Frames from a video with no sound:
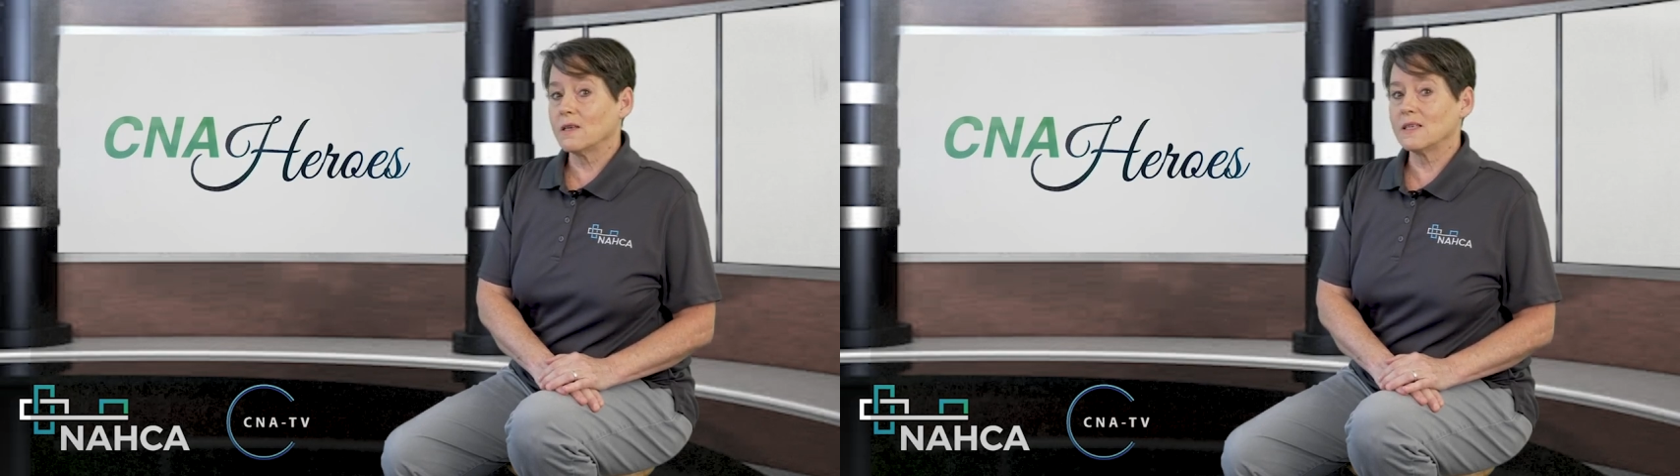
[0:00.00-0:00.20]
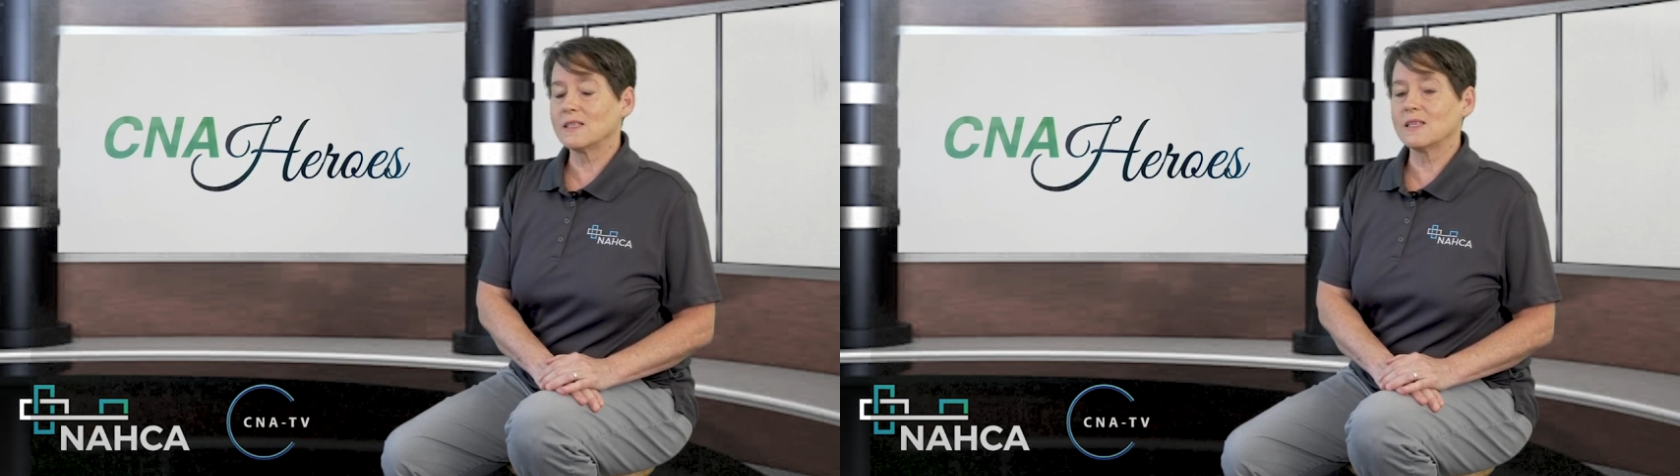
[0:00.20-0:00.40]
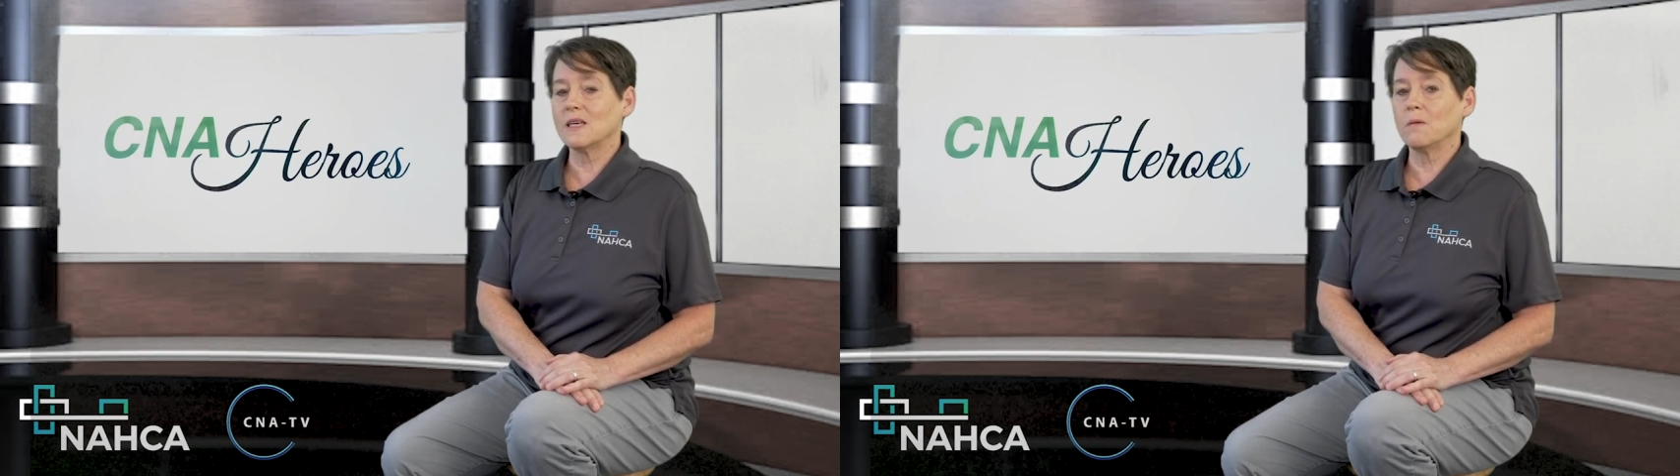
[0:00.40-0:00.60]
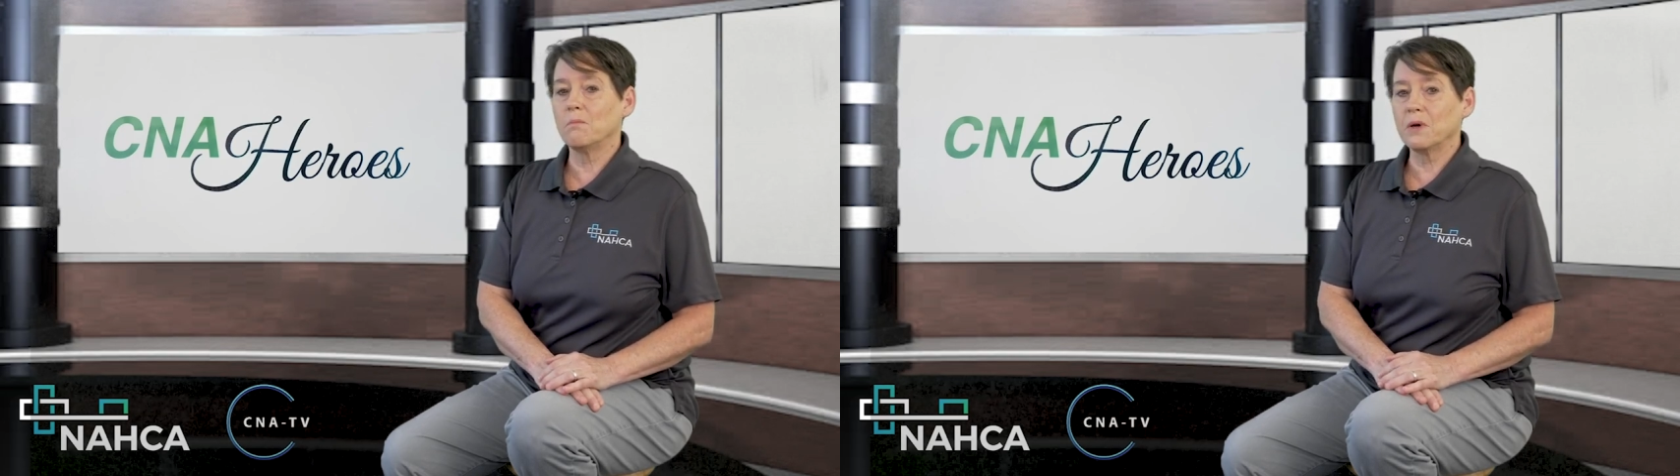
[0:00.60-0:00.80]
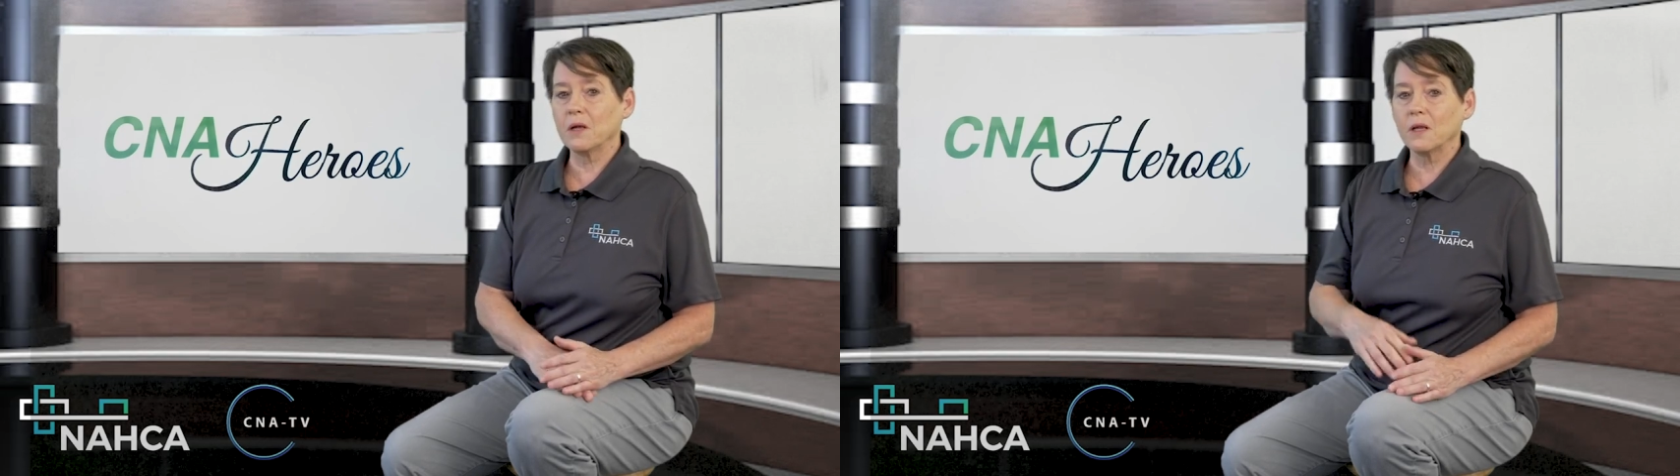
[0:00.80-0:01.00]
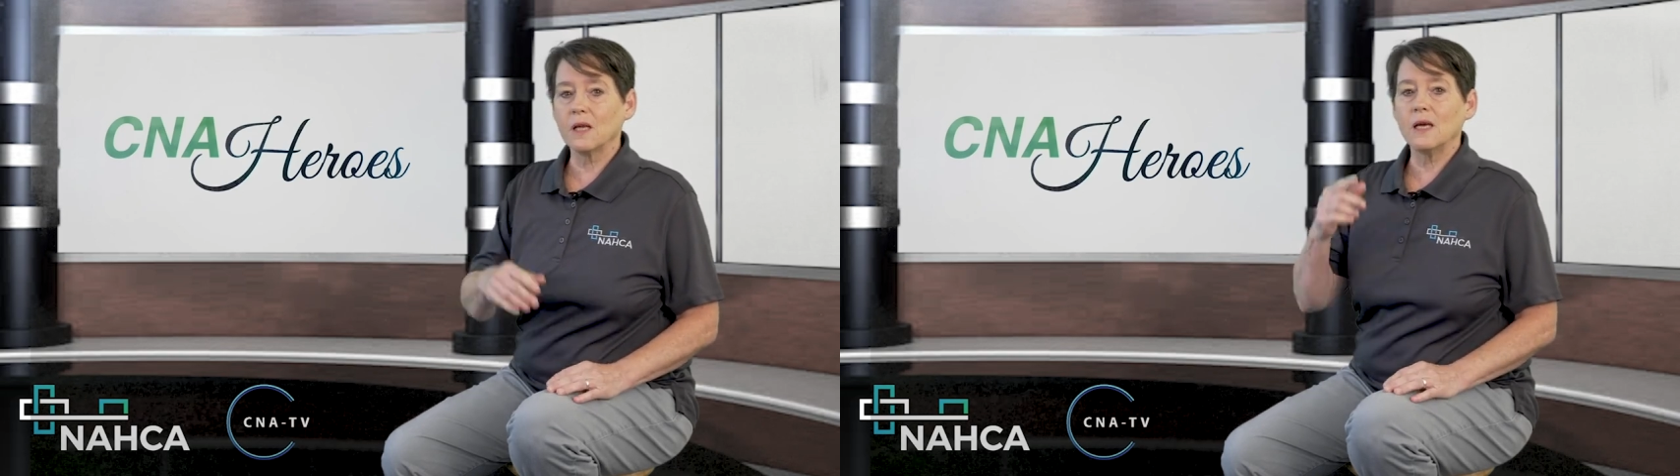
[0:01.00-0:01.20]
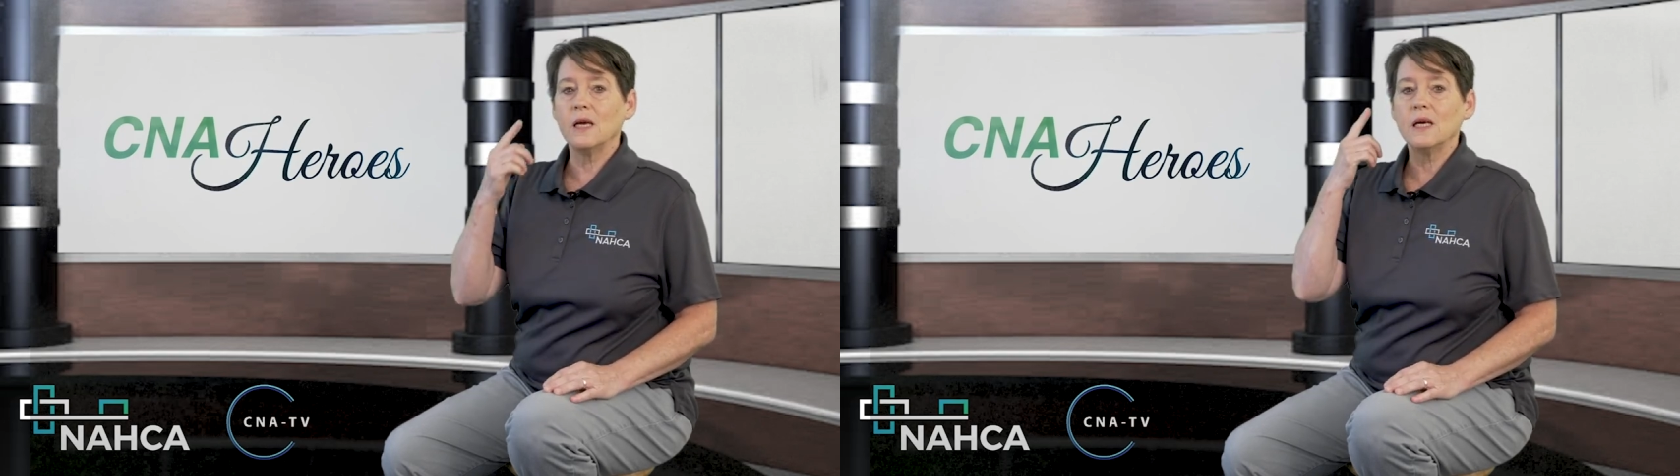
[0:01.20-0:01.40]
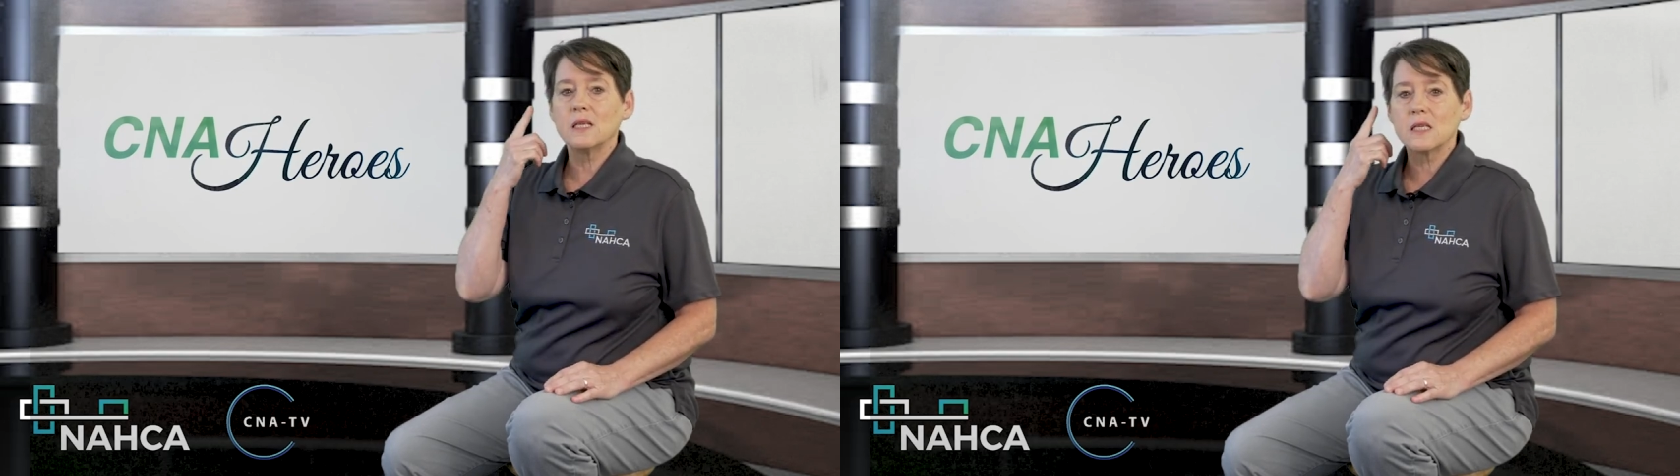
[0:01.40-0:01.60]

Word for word: is the ability